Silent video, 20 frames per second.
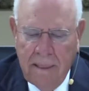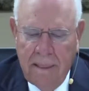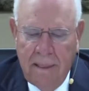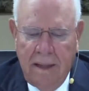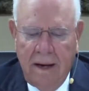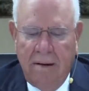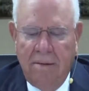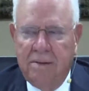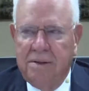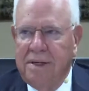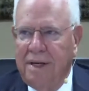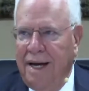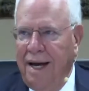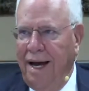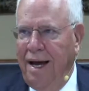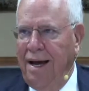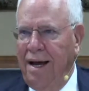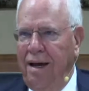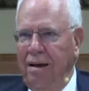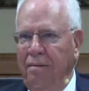There was a
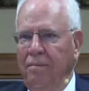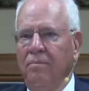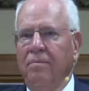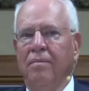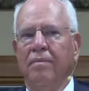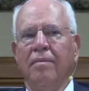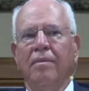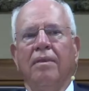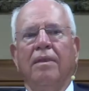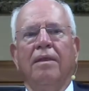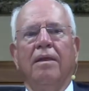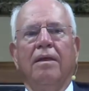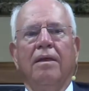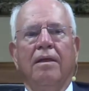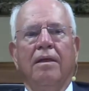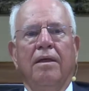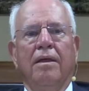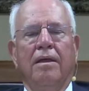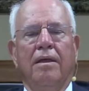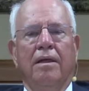guy,
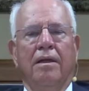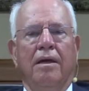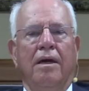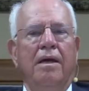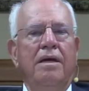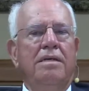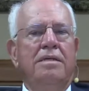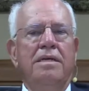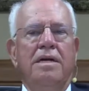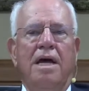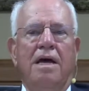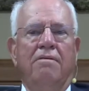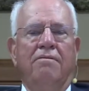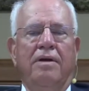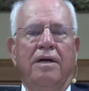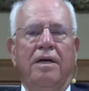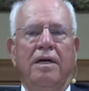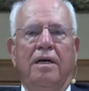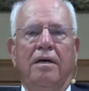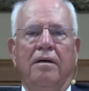he's in
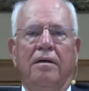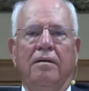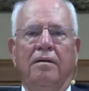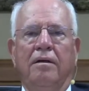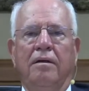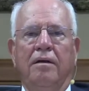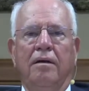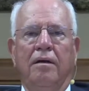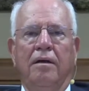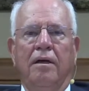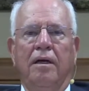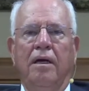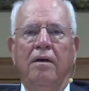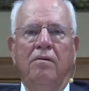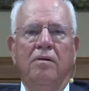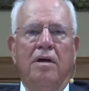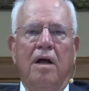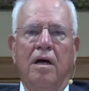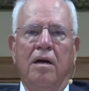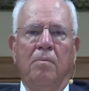heaven now. He
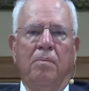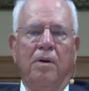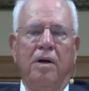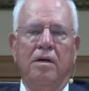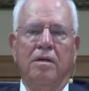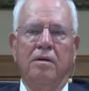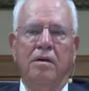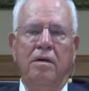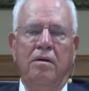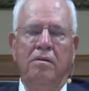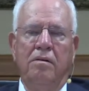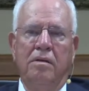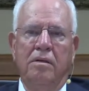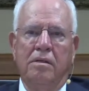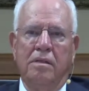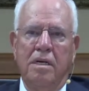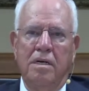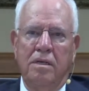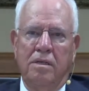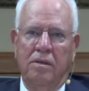was not a preacher, he was a
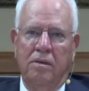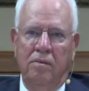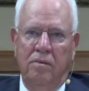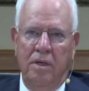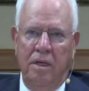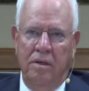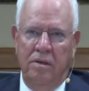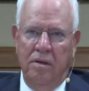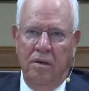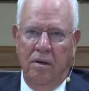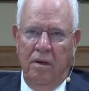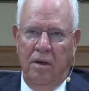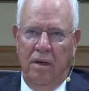Sunday school teacher.